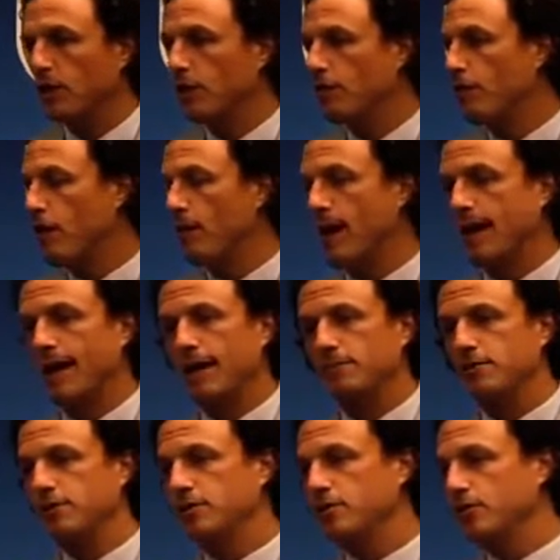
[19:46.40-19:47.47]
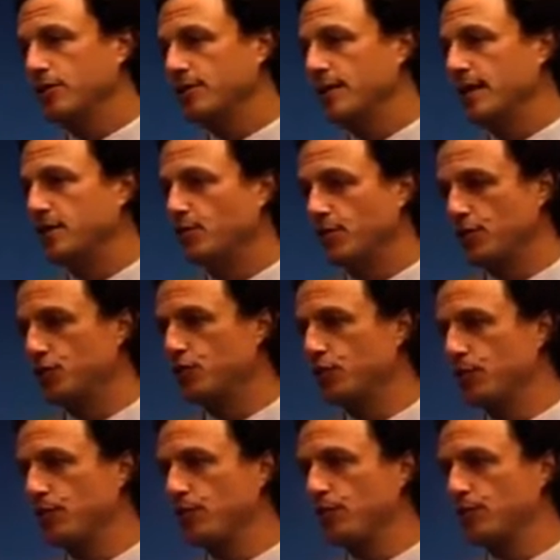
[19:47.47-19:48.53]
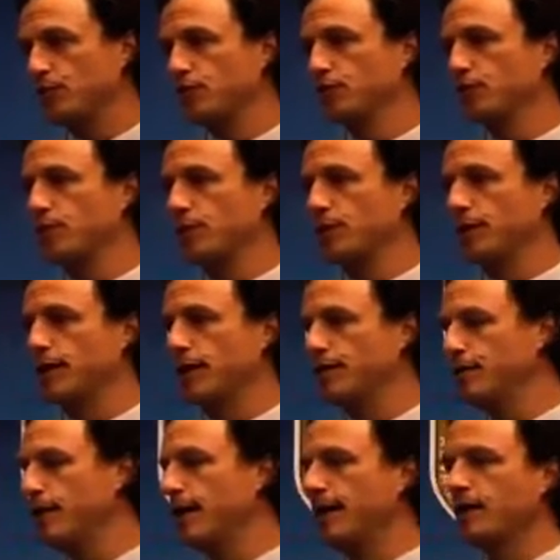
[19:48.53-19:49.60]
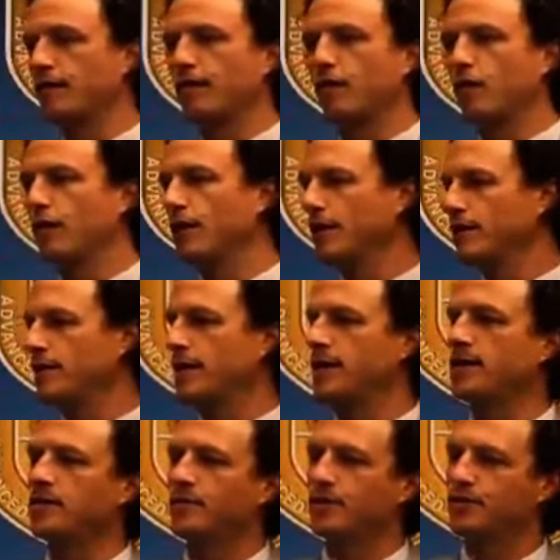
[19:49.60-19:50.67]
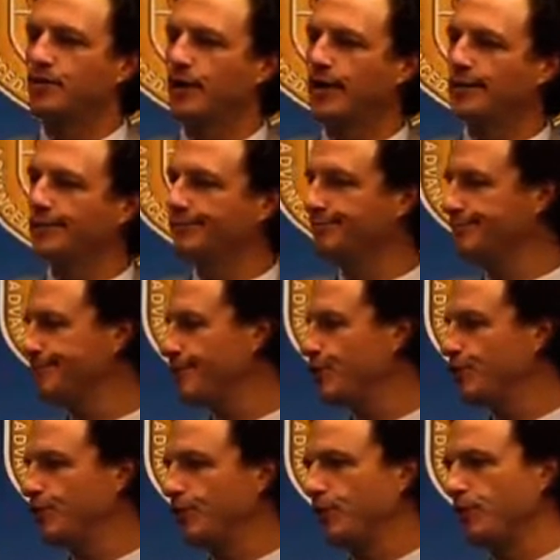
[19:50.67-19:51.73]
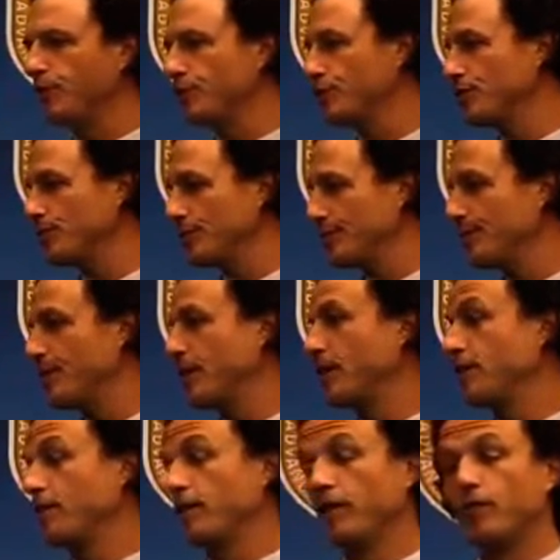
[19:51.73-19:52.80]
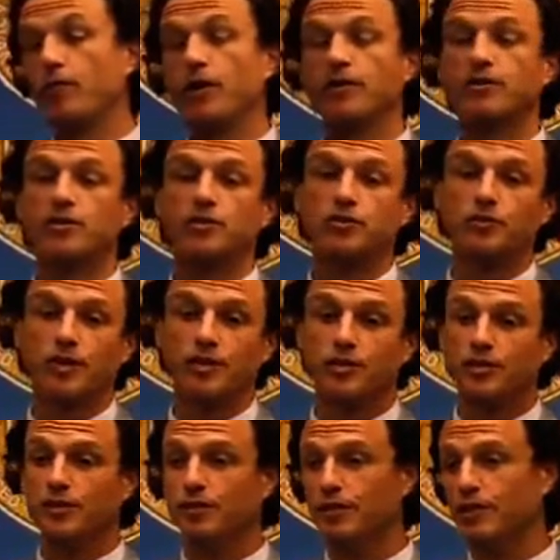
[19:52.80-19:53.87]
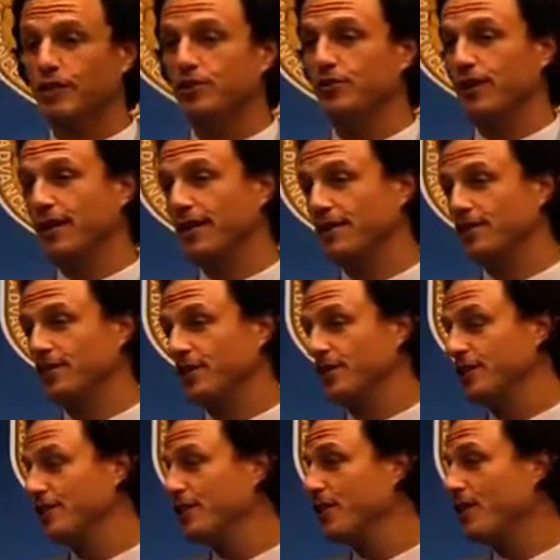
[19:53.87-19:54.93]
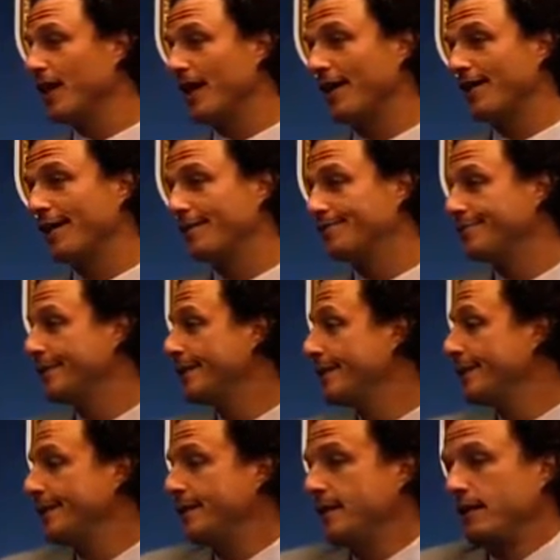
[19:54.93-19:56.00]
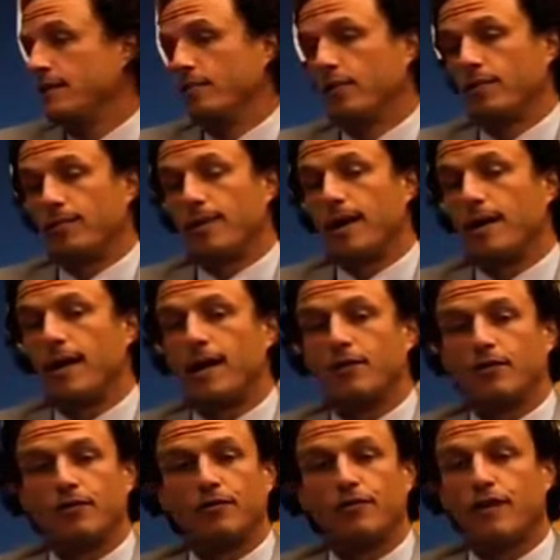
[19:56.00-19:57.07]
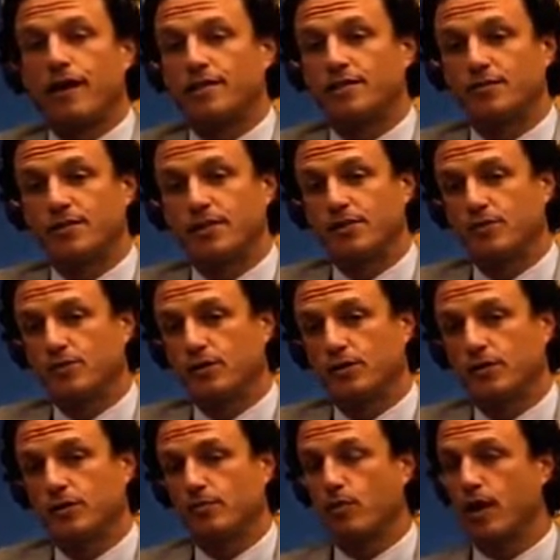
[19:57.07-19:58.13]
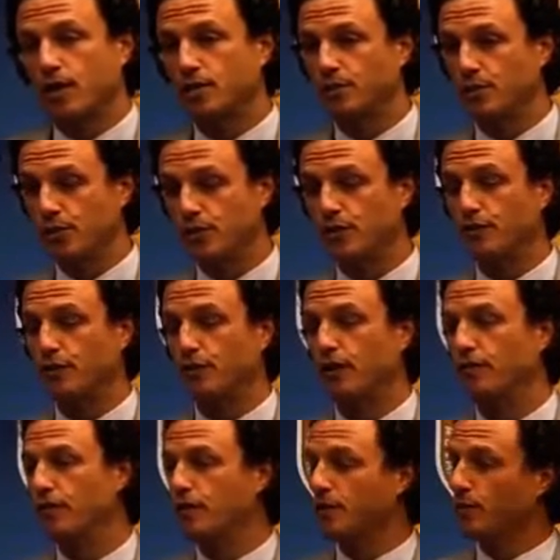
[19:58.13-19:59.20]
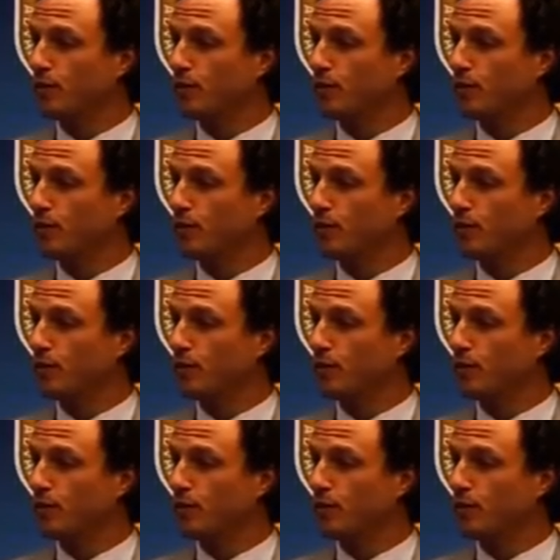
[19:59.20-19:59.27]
Fallback option is always nice with a suprapubic tube. If you can't get a Foley in and they need to be drained, suprapubic tube. In a very rare situation, if you need drainage and you need to go higher up, bilateral nephrostomies will proximally divert everything.